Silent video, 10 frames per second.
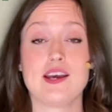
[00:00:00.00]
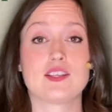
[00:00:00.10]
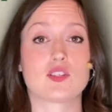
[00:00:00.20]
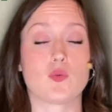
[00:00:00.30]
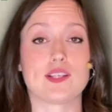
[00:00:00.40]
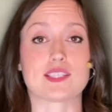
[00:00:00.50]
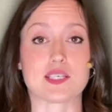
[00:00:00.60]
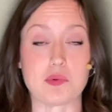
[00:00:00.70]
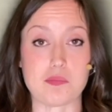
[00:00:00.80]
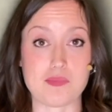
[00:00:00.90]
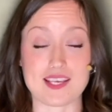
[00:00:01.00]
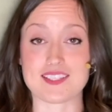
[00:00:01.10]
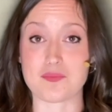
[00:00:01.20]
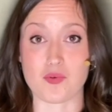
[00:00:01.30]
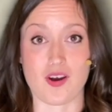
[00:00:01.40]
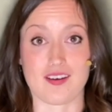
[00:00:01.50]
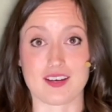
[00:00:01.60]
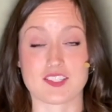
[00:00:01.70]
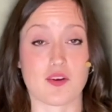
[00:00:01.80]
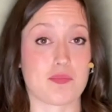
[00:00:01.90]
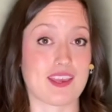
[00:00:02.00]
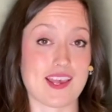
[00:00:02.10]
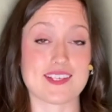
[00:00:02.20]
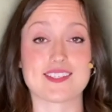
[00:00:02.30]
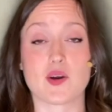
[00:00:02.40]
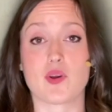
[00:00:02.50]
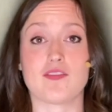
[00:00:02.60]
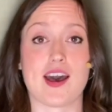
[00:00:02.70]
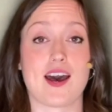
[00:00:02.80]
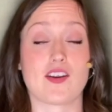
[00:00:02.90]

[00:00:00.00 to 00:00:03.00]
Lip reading: to win some amazing products from the guests that we've had